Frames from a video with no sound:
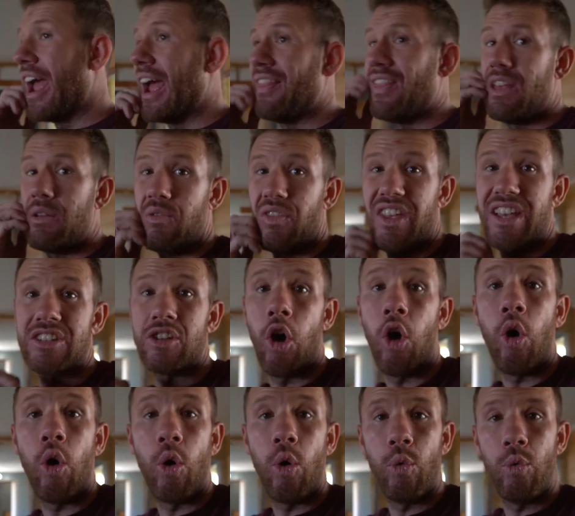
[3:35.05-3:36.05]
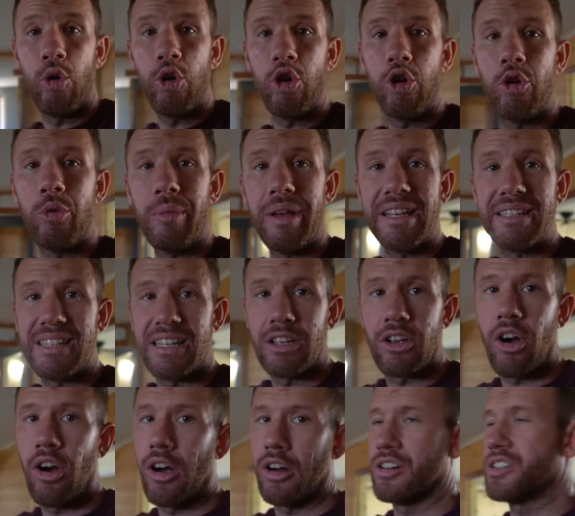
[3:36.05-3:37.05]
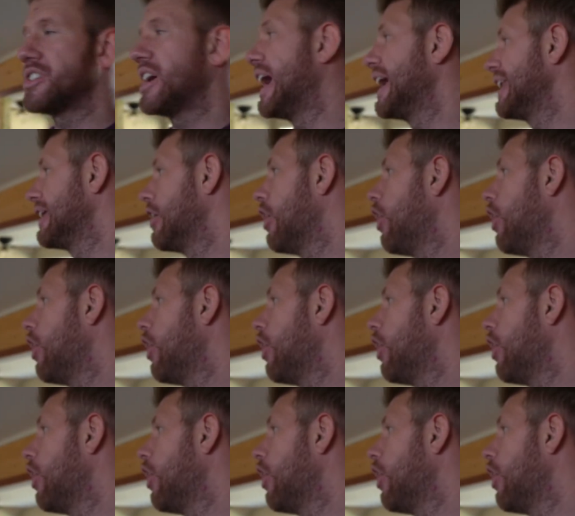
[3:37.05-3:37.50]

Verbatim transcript: And then this whole room is in car siding,